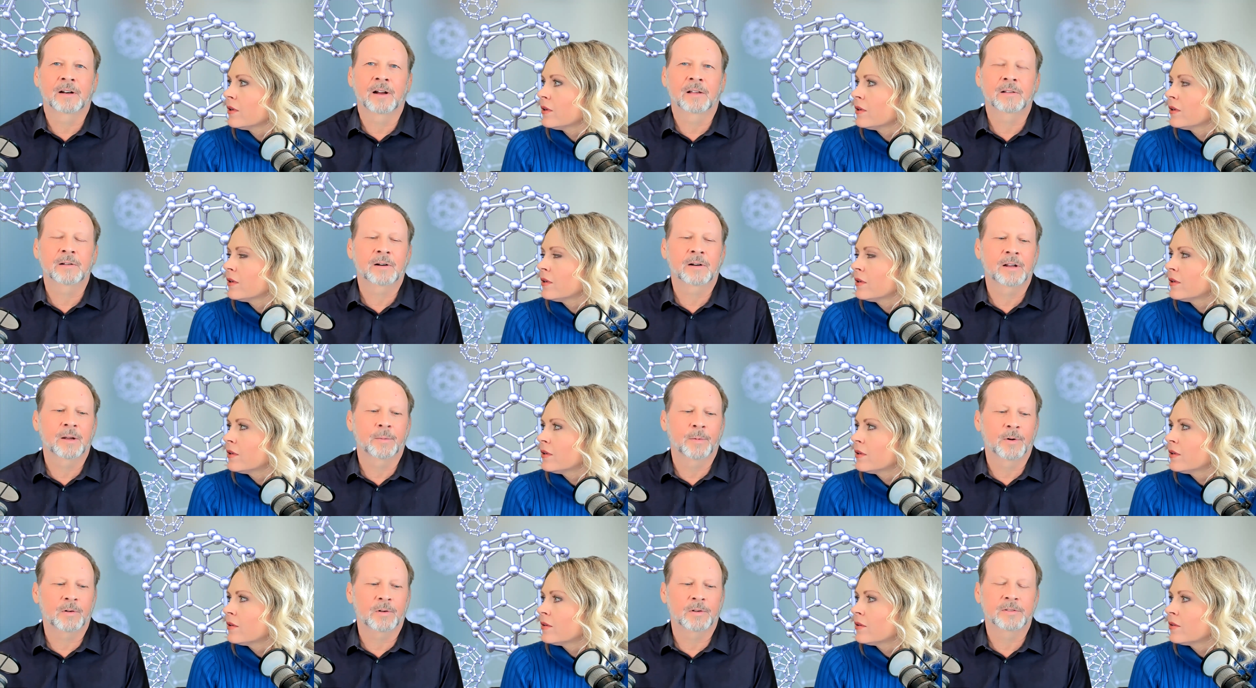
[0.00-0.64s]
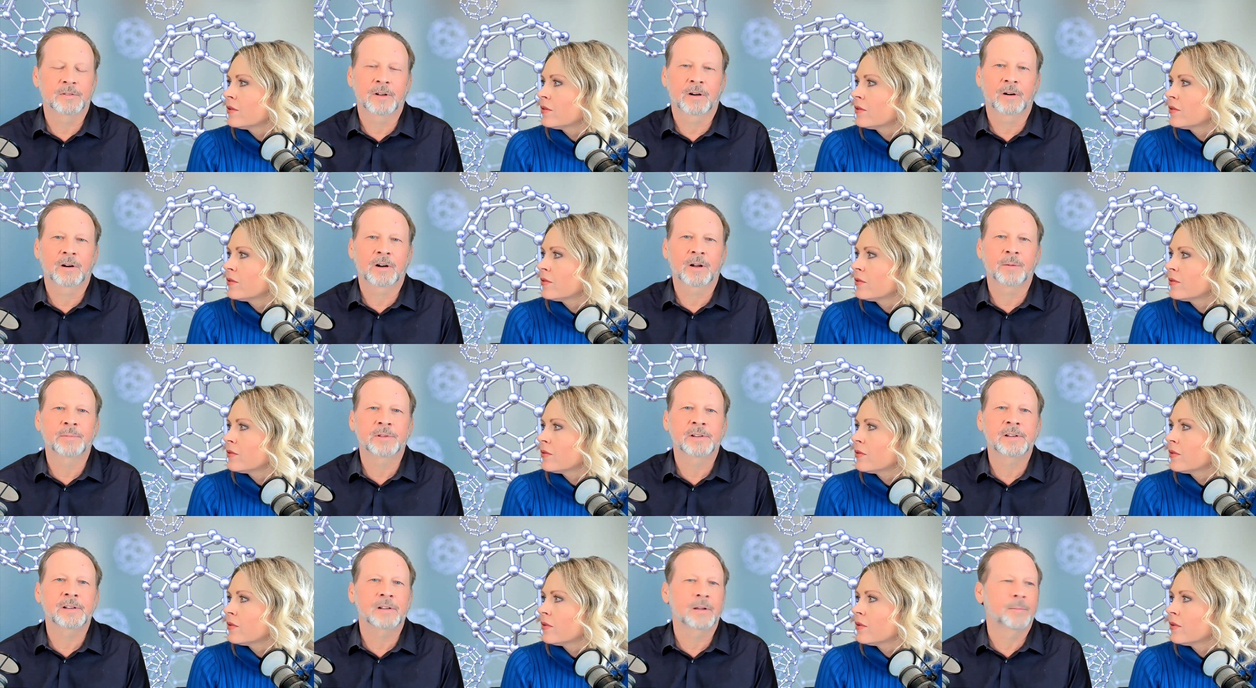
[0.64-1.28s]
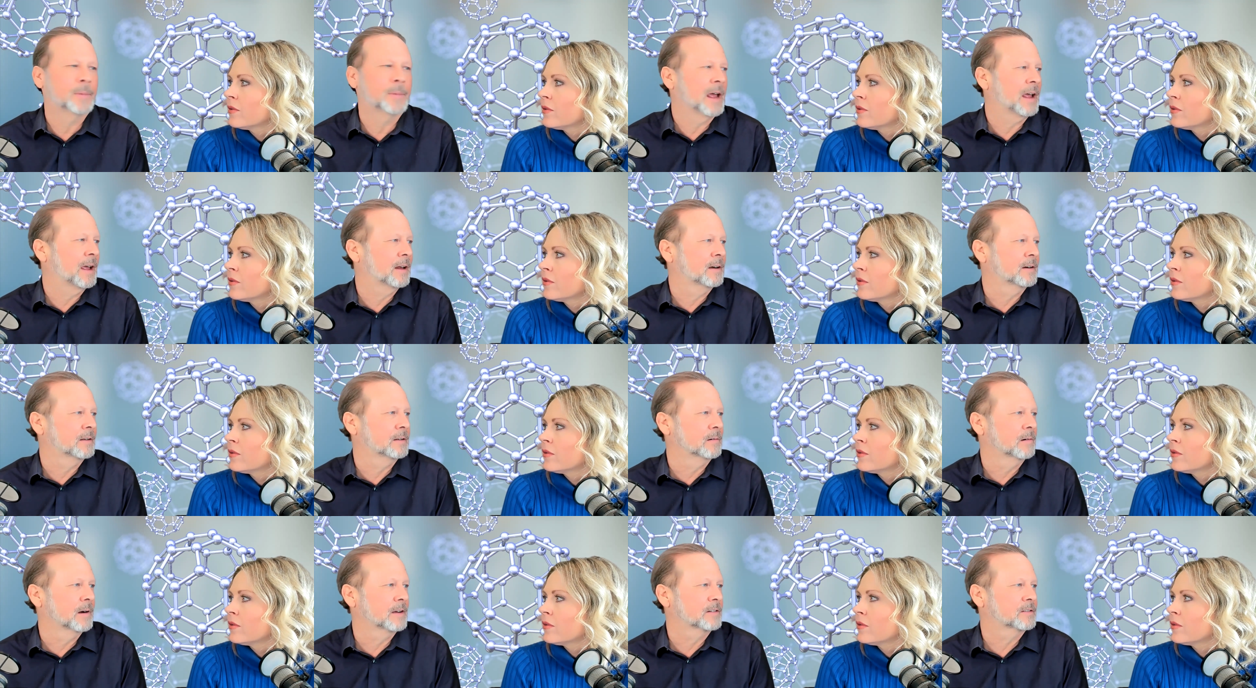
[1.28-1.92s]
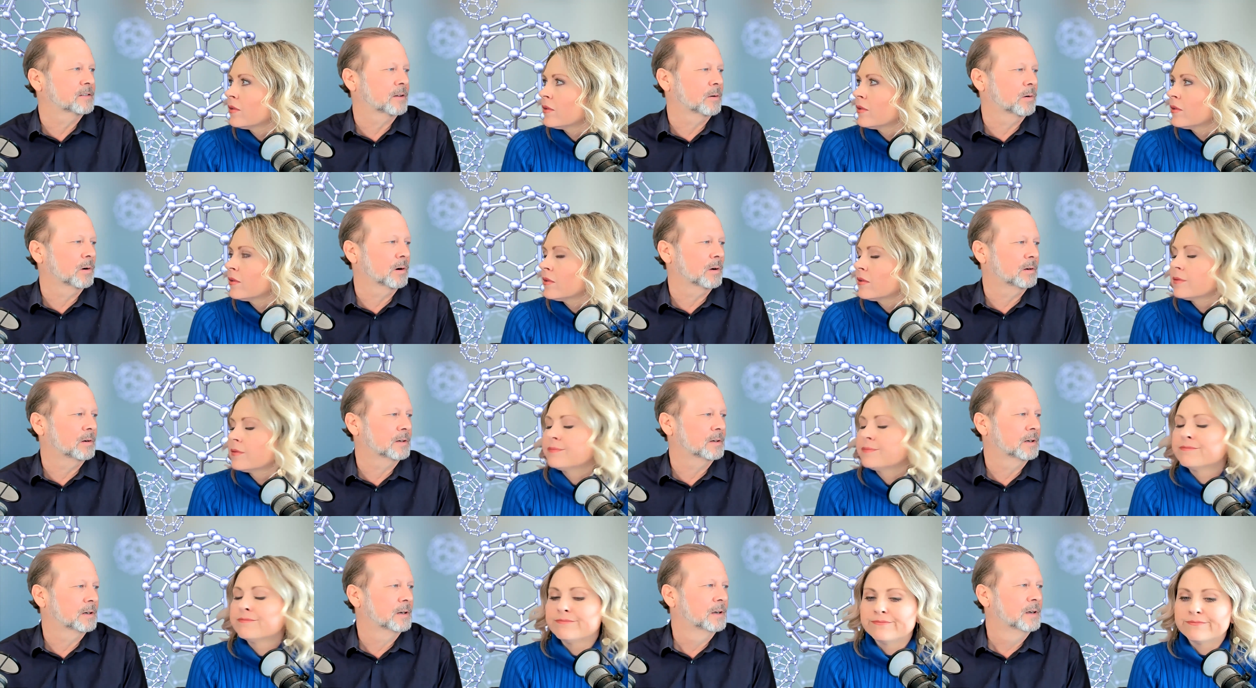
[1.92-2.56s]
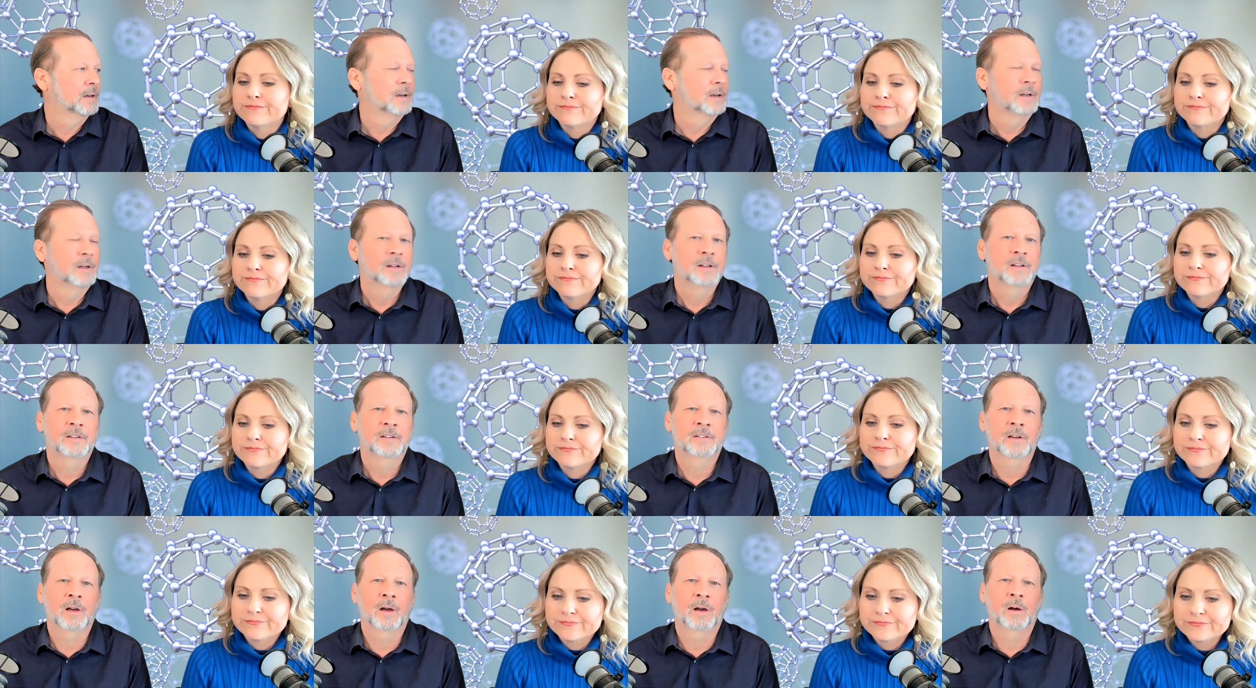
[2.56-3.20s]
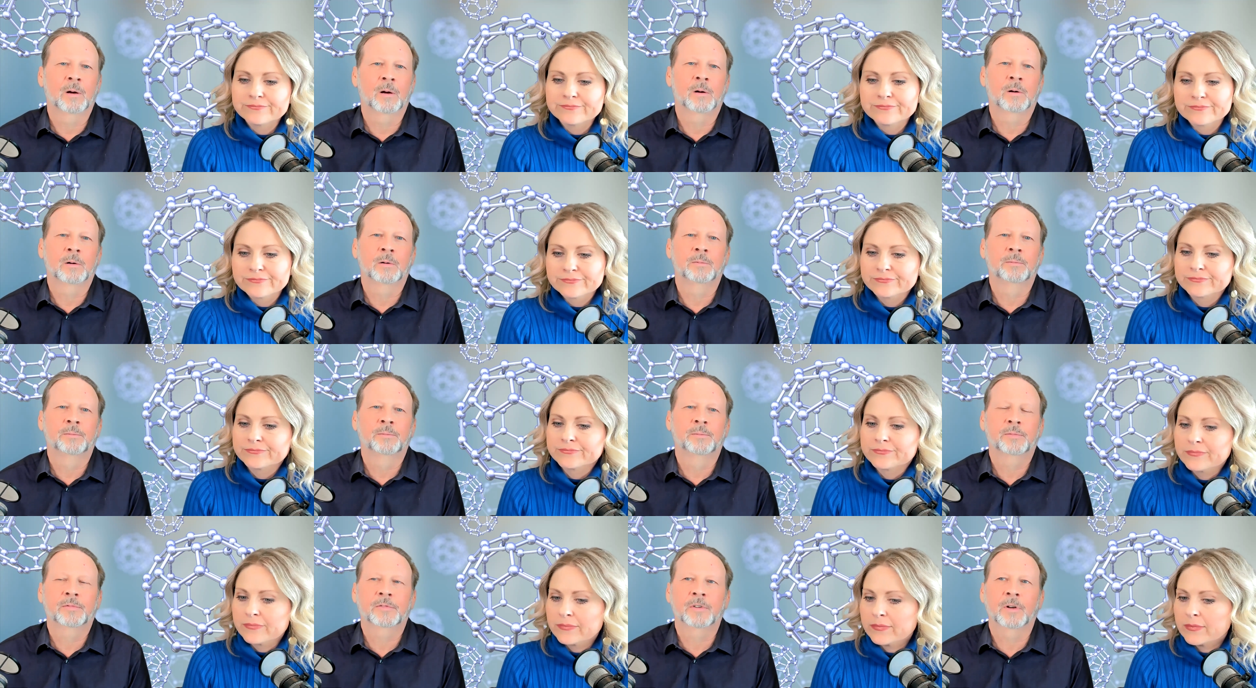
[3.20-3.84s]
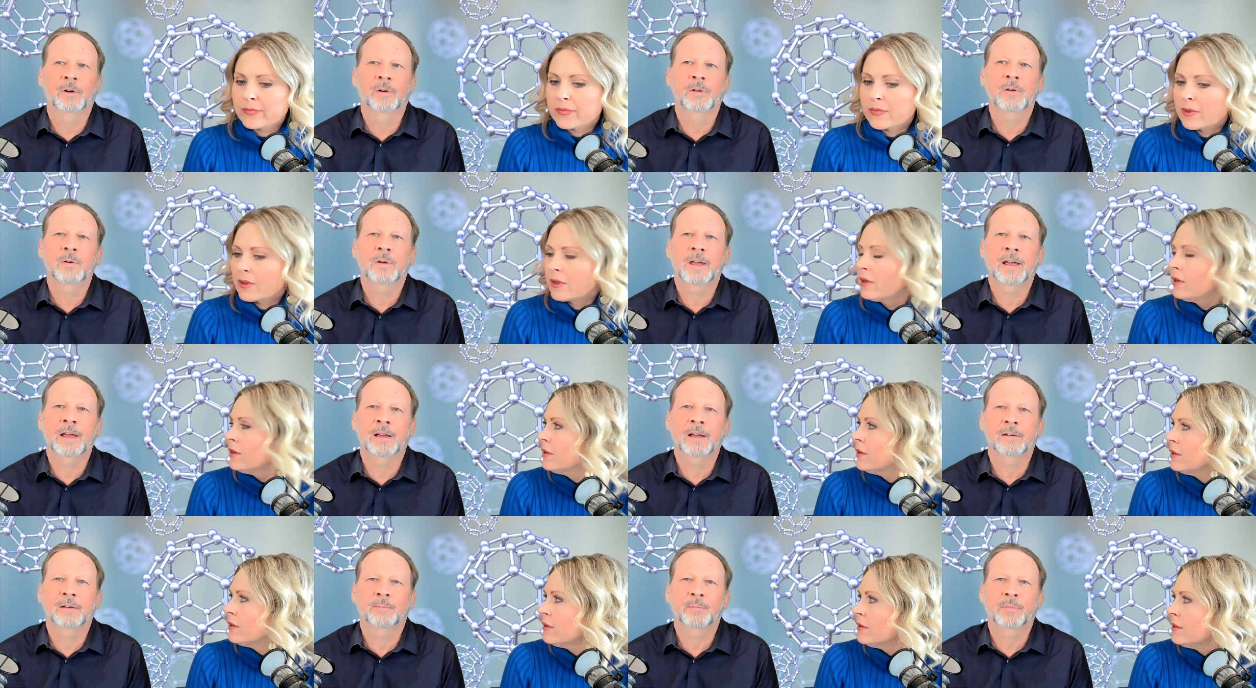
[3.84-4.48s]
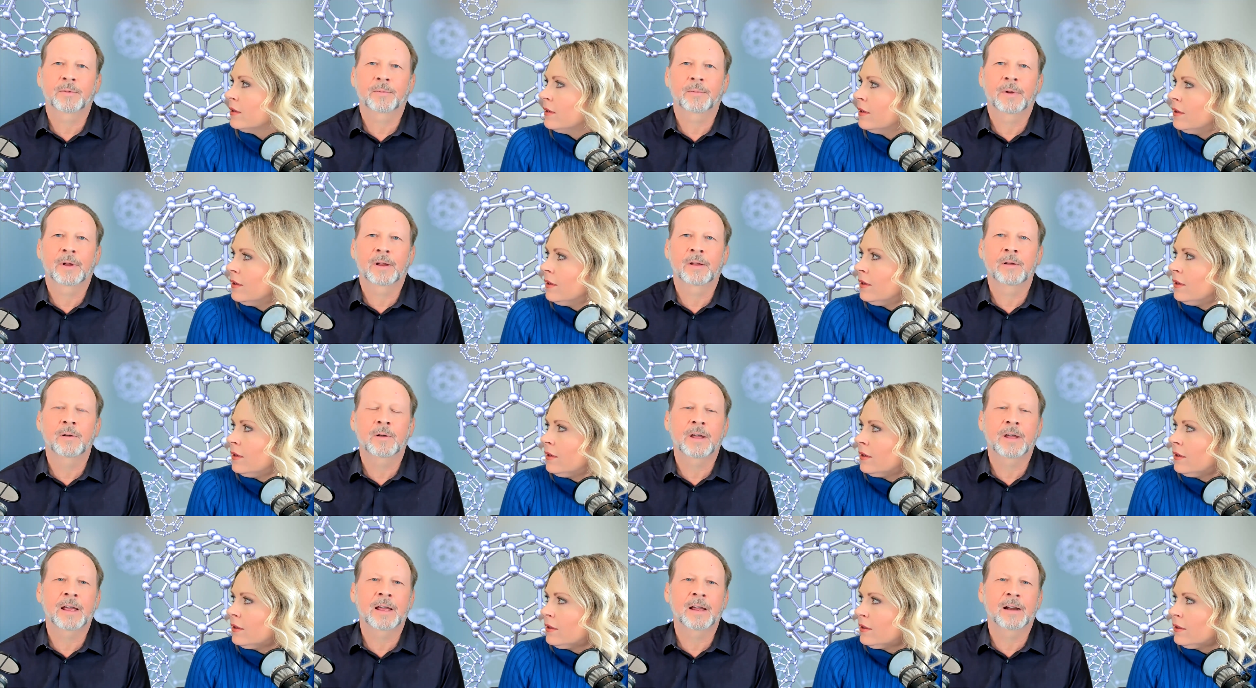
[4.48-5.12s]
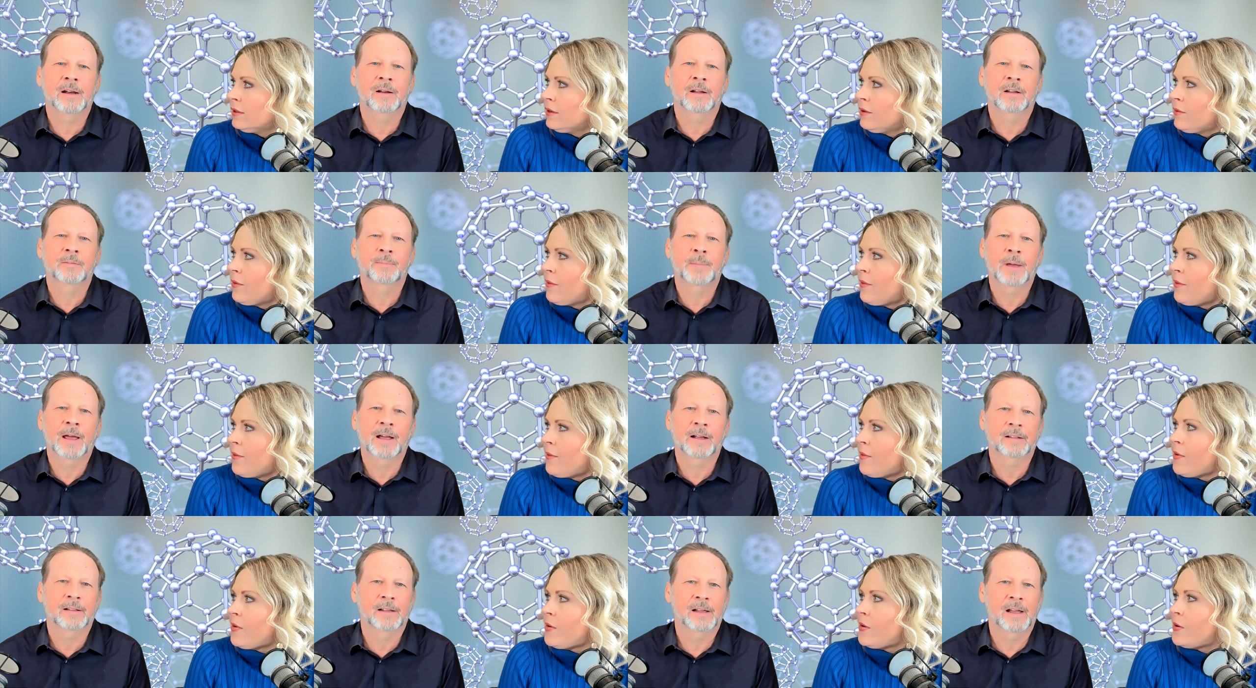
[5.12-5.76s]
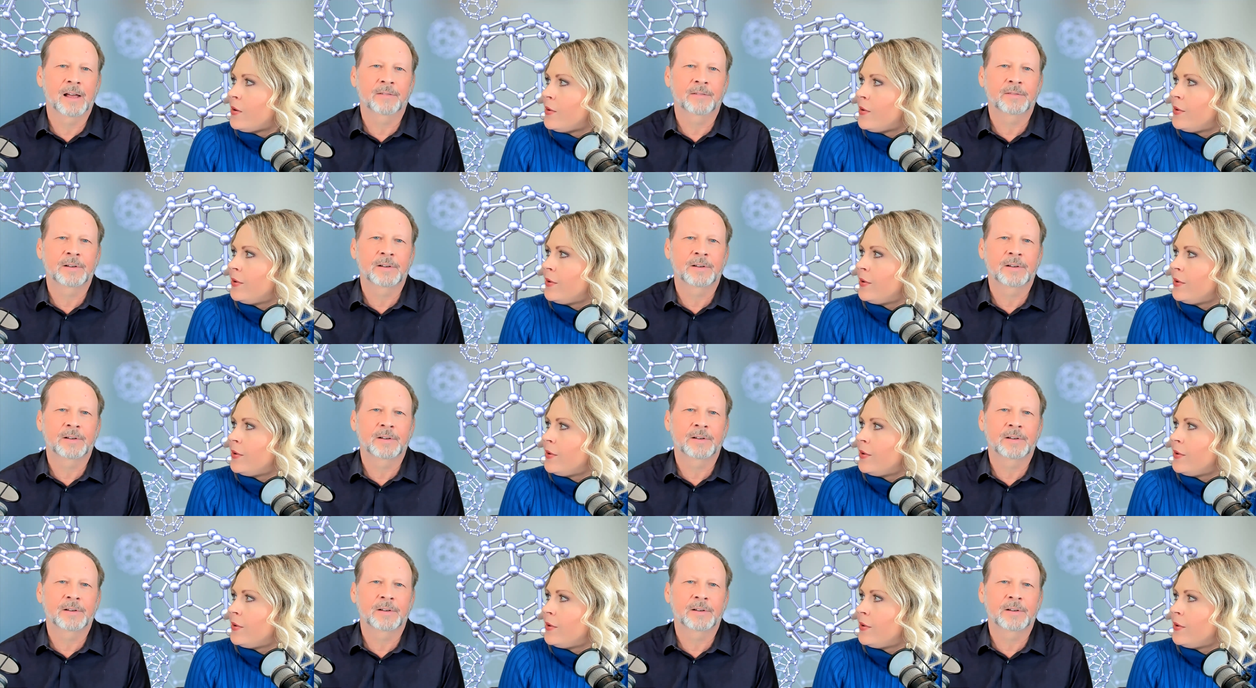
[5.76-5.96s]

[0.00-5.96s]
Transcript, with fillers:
Speaker 1: and other chemicals that are completely banned in the rest of the world. Mm-hmm. So so you can't you can't expect the